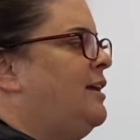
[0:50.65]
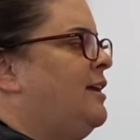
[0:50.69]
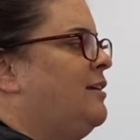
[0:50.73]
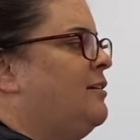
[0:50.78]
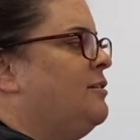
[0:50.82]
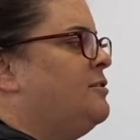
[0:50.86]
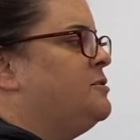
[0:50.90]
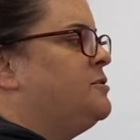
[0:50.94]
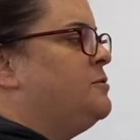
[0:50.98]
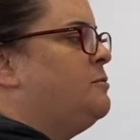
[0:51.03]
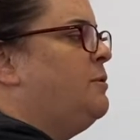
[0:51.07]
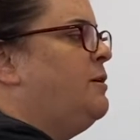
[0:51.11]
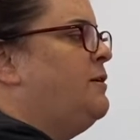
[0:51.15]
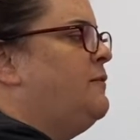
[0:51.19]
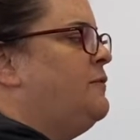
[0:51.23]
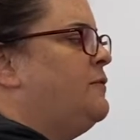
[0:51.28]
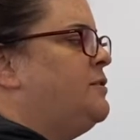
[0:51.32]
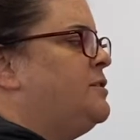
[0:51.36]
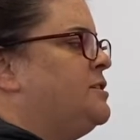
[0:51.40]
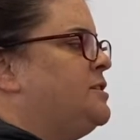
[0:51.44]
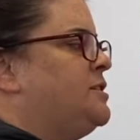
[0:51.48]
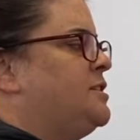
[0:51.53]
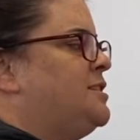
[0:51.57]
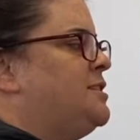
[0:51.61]
because we've
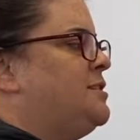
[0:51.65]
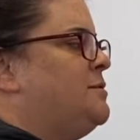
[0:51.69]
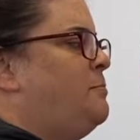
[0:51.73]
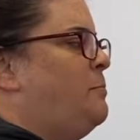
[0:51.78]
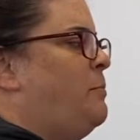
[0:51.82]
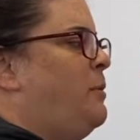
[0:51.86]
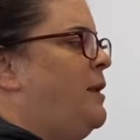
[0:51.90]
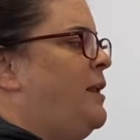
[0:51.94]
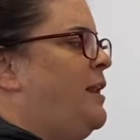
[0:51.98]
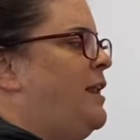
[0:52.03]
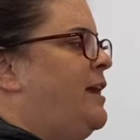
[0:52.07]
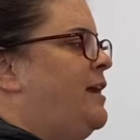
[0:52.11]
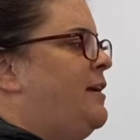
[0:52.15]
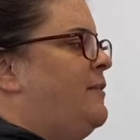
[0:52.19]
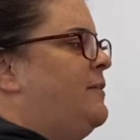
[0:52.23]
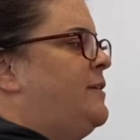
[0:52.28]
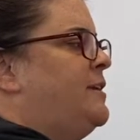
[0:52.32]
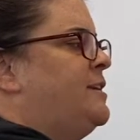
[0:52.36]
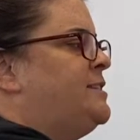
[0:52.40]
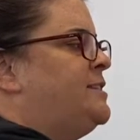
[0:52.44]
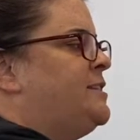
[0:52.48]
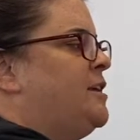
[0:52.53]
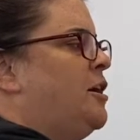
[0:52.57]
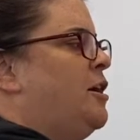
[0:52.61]
split
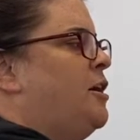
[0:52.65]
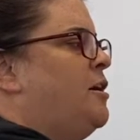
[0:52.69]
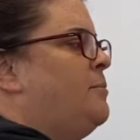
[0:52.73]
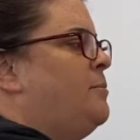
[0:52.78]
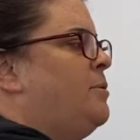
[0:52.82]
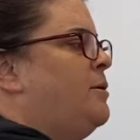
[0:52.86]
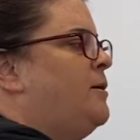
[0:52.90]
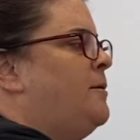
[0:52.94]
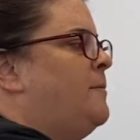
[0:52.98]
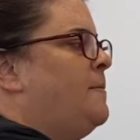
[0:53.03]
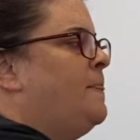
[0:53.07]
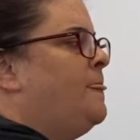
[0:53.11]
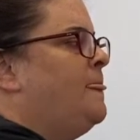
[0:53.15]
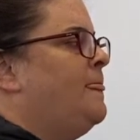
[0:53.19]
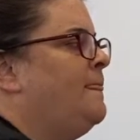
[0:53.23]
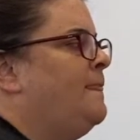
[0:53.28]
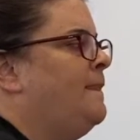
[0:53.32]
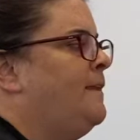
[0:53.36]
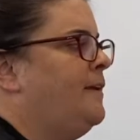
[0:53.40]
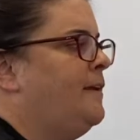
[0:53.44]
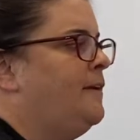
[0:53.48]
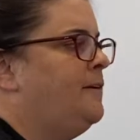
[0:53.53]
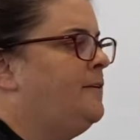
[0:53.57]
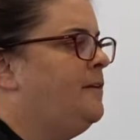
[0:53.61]
this up,
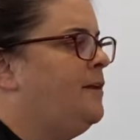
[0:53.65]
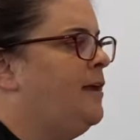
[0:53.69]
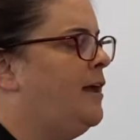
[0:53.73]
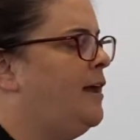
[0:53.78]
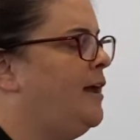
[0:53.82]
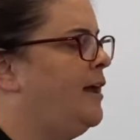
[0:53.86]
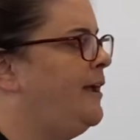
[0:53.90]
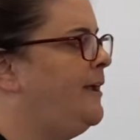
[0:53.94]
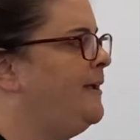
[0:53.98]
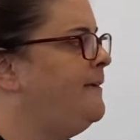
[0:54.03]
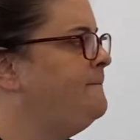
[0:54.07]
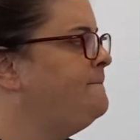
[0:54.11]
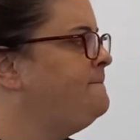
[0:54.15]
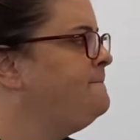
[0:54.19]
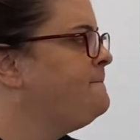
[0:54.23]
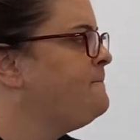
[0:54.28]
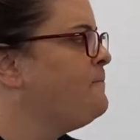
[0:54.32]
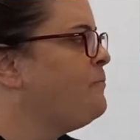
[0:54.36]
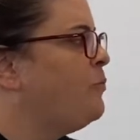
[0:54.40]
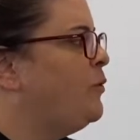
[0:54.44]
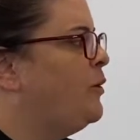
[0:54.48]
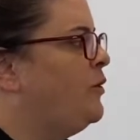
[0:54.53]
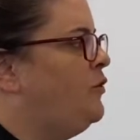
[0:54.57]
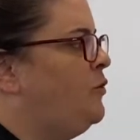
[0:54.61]
okay?
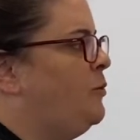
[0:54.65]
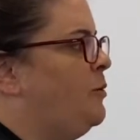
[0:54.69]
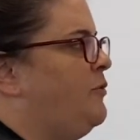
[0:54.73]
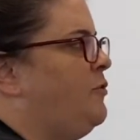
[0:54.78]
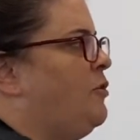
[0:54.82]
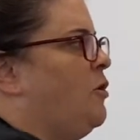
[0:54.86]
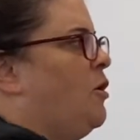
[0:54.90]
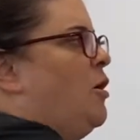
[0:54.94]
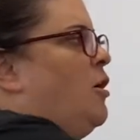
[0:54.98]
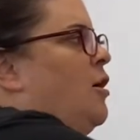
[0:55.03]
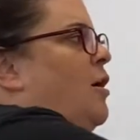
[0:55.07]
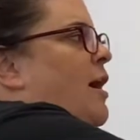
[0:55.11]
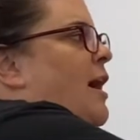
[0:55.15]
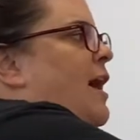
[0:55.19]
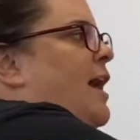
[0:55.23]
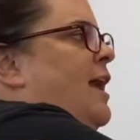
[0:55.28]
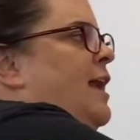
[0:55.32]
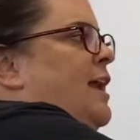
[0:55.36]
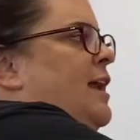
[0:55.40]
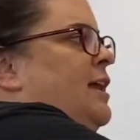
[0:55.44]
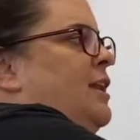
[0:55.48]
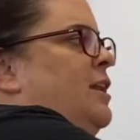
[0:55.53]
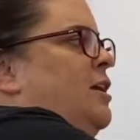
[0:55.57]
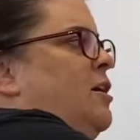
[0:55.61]
So we've got our A
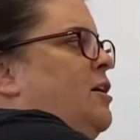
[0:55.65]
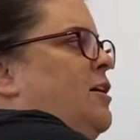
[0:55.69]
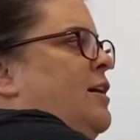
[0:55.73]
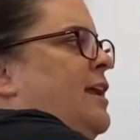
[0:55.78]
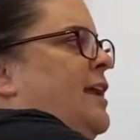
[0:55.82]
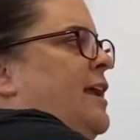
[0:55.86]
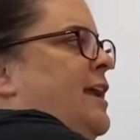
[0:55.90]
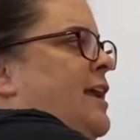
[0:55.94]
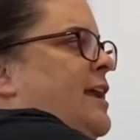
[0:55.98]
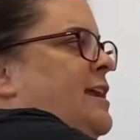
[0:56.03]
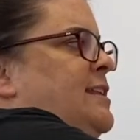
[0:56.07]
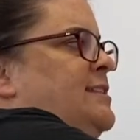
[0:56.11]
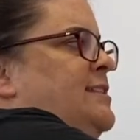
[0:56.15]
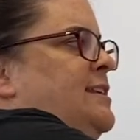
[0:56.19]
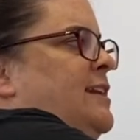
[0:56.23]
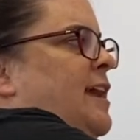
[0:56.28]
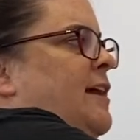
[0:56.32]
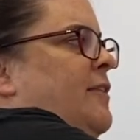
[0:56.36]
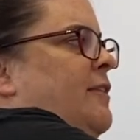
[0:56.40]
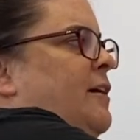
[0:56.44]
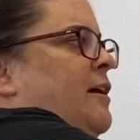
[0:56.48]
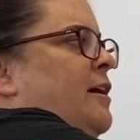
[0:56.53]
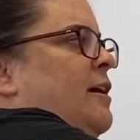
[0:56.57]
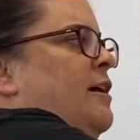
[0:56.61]
and our E
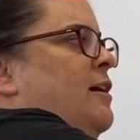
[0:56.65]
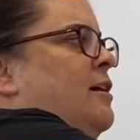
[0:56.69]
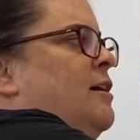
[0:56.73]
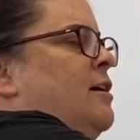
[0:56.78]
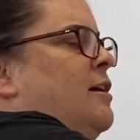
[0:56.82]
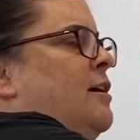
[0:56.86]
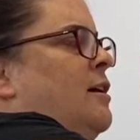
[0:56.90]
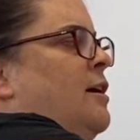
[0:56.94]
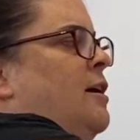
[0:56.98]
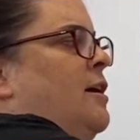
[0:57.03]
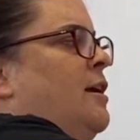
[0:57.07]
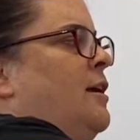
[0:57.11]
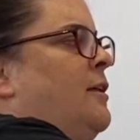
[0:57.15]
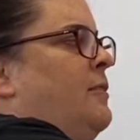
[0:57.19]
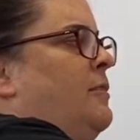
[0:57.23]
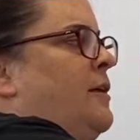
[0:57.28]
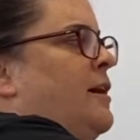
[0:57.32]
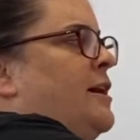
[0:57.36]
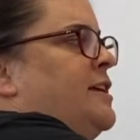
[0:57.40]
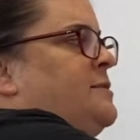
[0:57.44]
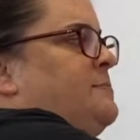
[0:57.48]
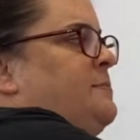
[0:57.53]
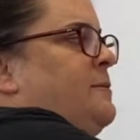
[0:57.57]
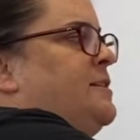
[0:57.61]
together,
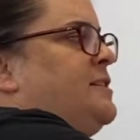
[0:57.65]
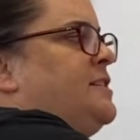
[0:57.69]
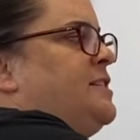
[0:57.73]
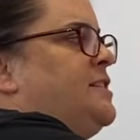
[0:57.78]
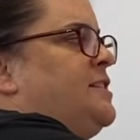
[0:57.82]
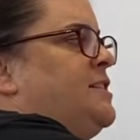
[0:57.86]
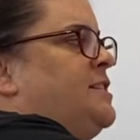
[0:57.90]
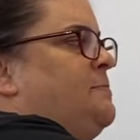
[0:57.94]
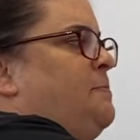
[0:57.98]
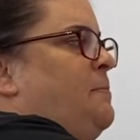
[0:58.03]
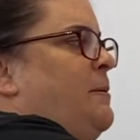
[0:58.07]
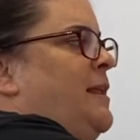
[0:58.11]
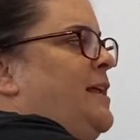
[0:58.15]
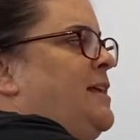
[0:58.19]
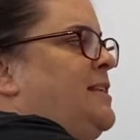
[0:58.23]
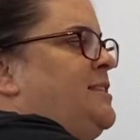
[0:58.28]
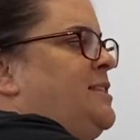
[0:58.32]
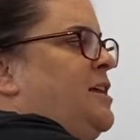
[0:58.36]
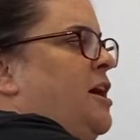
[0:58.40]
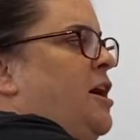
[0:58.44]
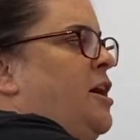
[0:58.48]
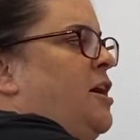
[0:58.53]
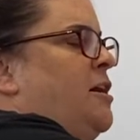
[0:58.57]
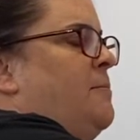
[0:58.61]
that's been split
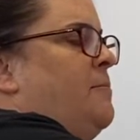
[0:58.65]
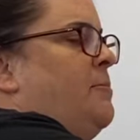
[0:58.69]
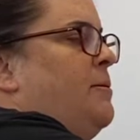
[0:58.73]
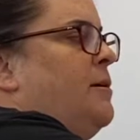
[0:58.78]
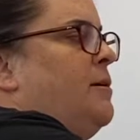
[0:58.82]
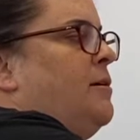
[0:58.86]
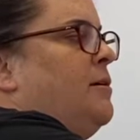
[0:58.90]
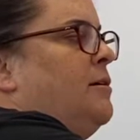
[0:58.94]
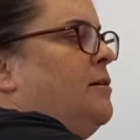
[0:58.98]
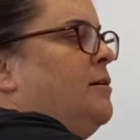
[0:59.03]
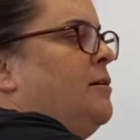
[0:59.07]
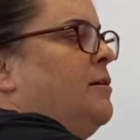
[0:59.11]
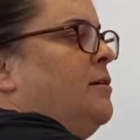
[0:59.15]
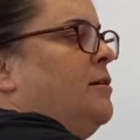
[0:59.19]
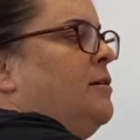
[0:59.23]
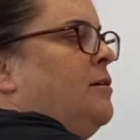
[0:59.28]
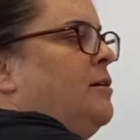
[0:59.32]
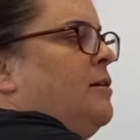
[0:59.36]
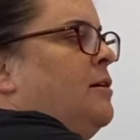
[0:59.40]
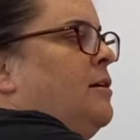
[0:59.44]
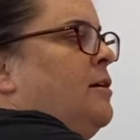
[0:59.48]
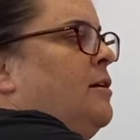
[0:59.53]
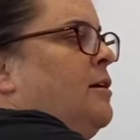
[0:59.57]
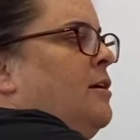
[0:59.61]
up,
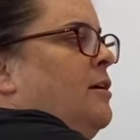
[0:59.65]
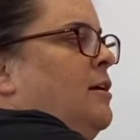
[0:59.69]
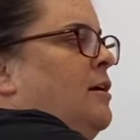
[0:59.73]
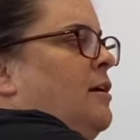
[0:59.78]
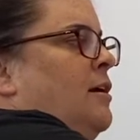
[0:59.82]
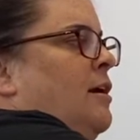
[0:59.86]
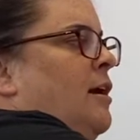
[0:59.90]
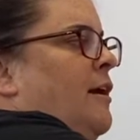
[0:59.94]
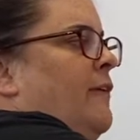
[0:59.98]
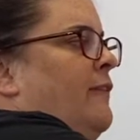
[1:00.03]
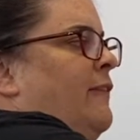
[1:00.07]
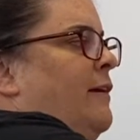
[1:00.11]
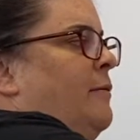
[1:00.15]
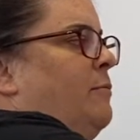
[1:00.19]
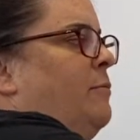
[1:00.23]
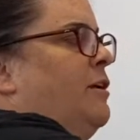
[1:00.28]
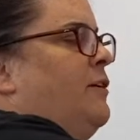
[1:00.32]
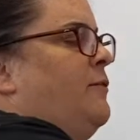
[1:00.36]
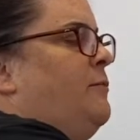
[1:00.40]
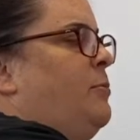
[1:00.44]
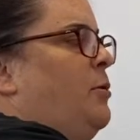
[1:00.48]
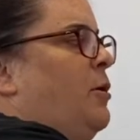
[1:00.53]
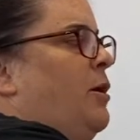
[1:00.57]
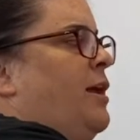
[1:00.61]
and then
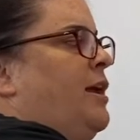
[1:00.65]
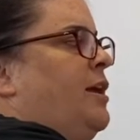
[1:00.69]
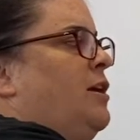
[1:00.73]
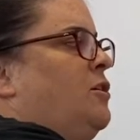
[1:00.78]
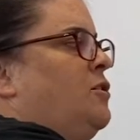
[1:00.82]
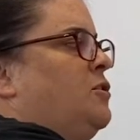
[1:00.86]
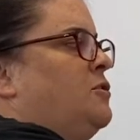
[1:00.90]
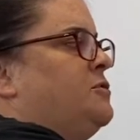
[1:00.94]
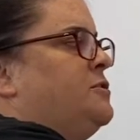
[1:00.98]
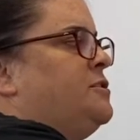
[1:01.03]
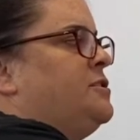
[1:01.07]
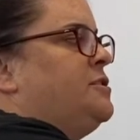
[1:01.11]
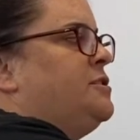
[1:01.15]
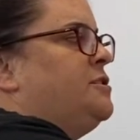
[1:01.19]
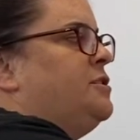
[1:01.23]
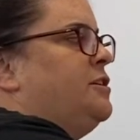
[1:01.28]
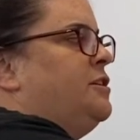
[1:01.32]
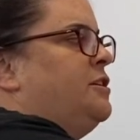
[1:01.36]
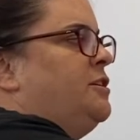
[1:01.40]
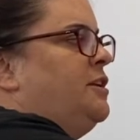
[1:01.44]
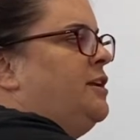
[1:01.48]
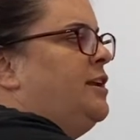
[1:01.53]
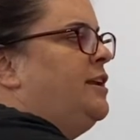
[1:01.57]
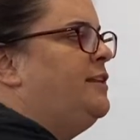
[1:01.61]
we've put a
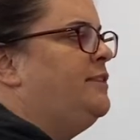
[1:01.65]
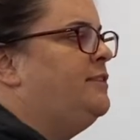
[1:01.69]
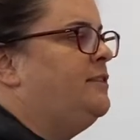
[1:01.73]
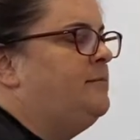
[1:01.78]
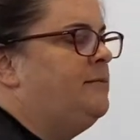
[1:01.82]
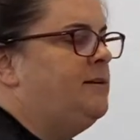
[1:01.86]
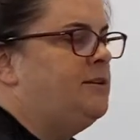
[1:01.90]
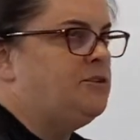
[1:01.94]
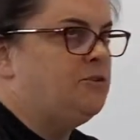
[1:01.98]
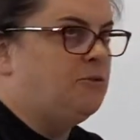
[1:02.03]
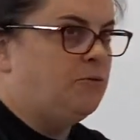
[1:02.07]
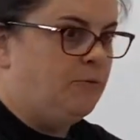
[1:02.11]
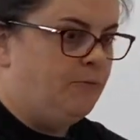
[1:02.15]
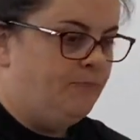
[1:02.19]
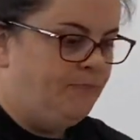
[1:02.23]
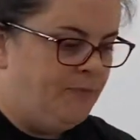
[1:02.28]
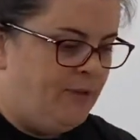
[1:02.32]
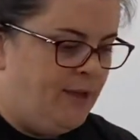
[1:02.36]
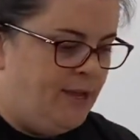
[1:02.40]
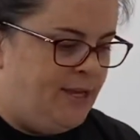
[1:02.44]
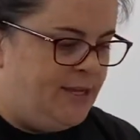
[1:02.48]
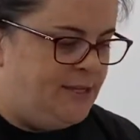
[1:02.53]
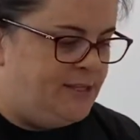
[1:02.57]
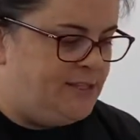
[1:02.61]
consonant in the middle.
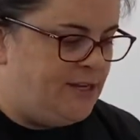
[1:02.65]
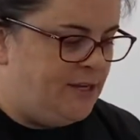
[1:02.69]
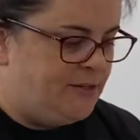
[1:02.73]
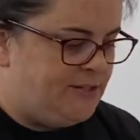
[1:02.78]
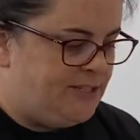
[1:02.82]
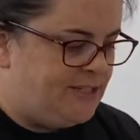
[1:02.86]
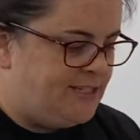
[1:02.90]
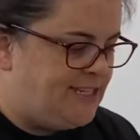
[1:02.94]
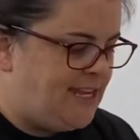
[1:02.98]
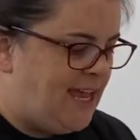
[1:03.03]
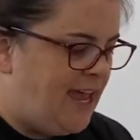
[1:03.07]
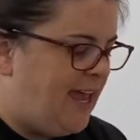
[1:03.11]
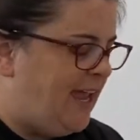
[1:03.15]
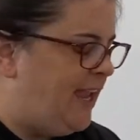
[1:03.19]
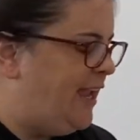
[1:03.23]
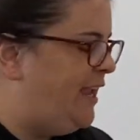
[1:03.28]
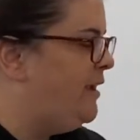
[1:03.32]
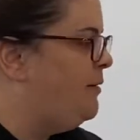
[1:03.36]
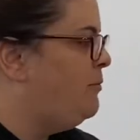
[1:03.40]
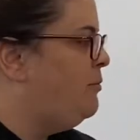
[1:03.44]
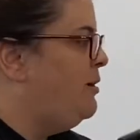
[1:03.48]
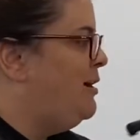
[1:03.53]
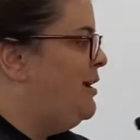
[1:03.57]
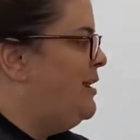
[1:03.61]
So
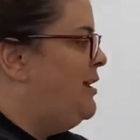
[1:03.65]
today we're